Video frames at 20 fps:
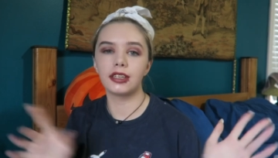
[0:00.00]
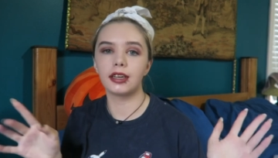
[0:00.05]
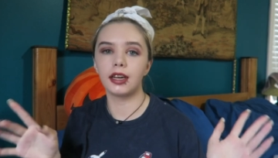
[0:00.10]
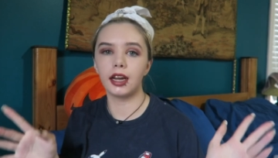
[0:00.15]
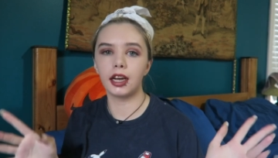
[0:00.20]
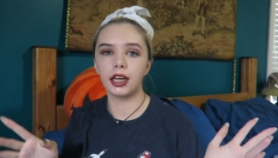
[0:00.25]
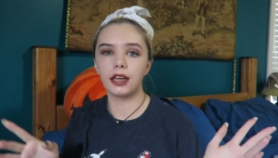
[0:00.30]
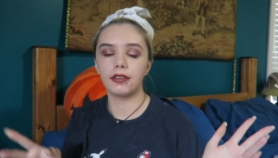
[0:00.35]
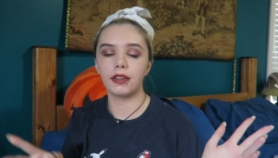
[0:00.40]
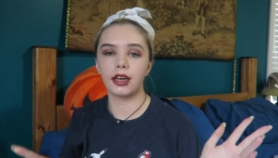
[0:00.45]

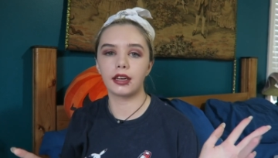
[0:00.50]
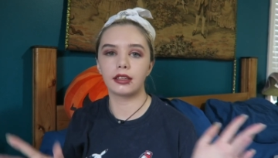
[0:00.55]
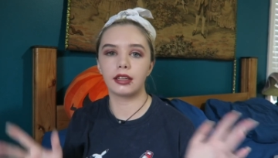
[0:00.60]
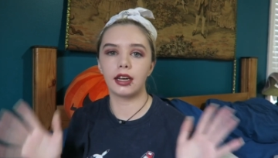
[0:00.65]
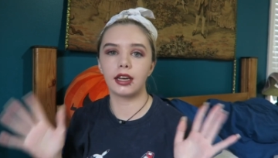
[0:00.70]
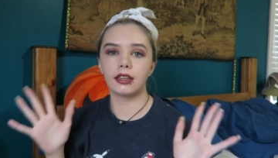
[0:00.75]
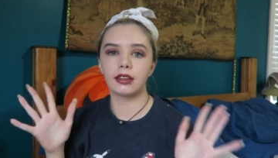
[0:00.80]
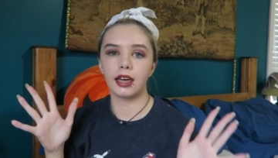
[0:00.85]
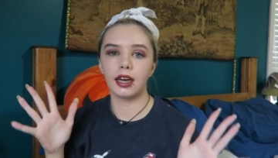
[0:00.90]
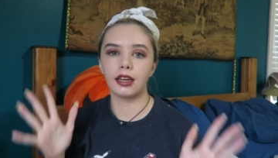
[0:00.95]
anything
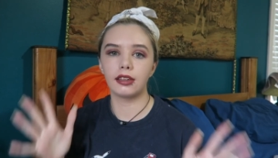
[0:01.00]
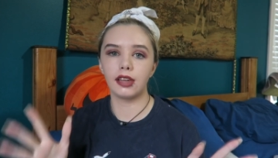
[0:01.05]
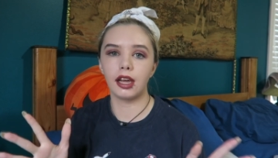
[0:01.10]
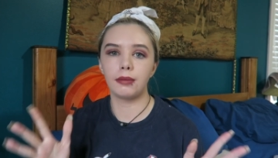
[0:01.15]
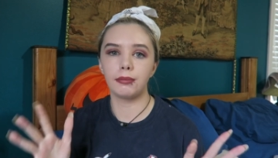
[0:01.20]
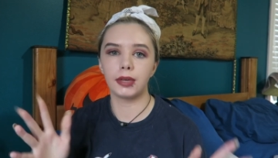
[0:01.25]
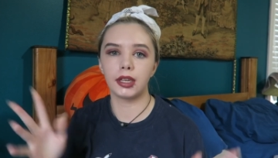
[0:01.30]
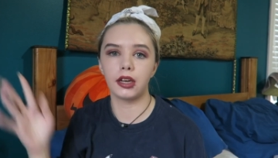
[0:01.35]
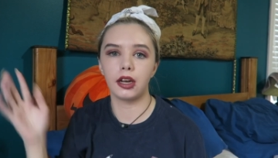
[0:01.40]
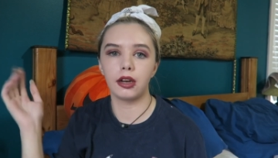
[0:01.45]
like that, let
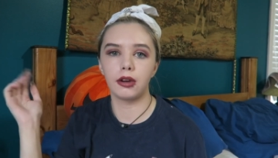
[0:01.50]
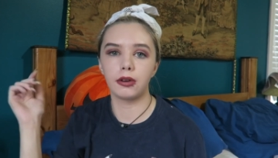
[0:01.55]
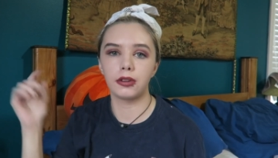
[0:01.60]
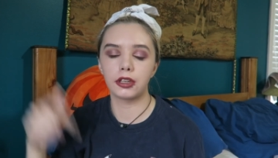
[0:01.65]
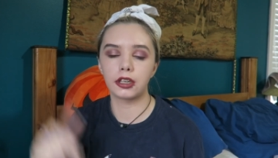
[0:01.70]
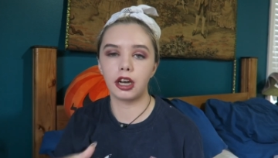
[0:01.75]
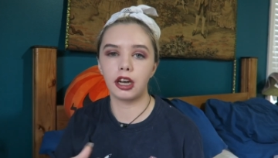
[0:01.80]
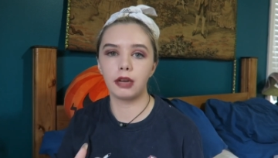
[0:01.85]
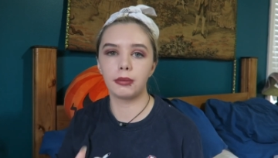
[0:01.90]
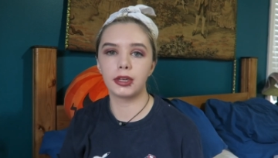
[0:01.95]
me know in the
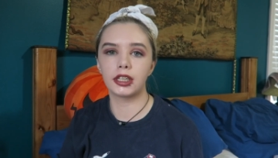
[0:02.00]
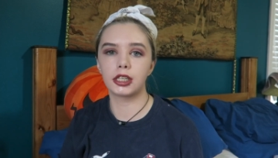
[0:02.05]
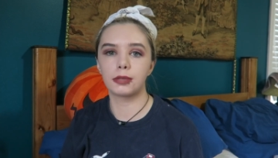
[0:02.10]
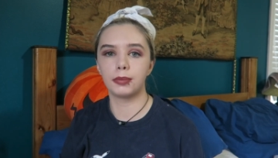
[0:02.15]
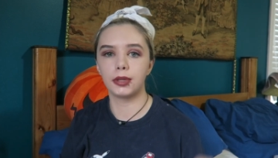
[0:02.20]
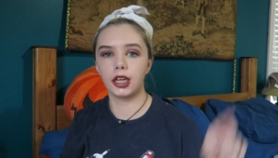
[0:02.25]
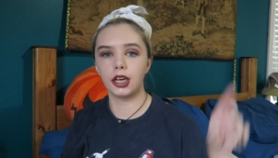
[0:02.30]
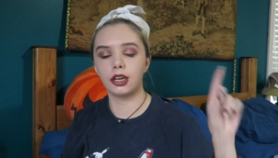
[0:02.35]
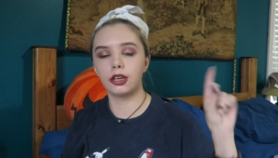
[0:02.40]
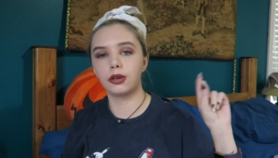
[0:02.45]
comments
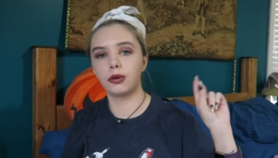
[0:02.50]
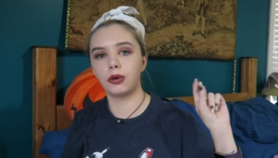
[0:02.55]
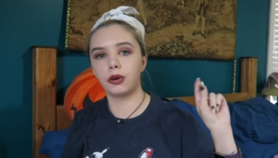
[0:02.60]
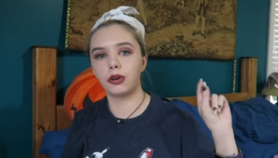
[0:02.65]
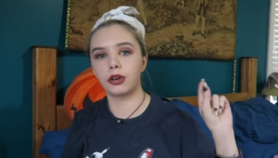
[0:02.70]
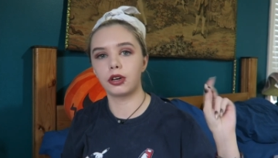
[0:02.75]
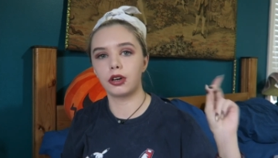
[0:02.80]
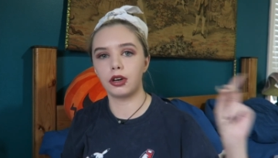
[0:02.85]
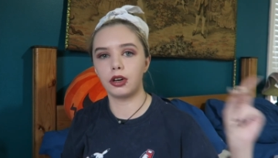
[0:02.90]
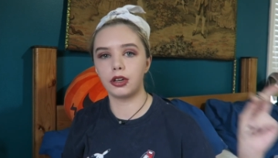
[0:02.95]
below
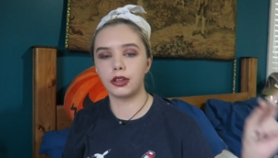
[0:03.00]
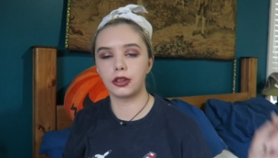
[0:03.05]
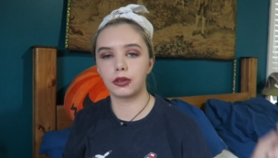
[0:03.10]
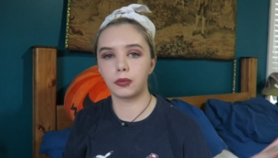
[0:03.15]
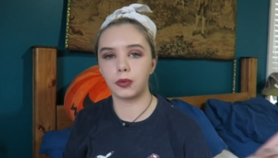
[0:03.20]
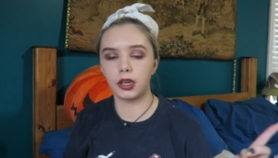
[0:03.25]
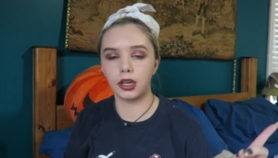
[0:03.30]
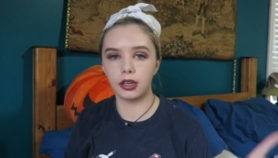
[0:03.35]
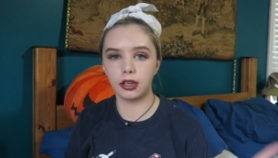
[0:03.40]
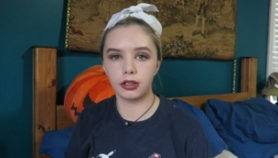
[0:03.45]
or on the
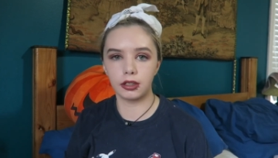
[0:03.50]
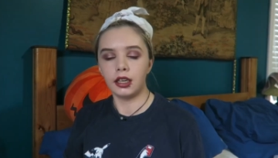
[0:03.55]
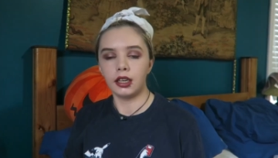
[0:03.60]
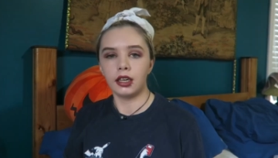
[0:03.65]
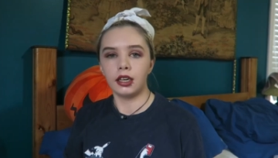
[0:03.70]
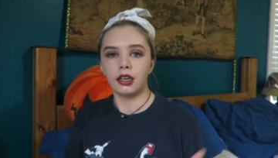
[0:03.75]
Waddle.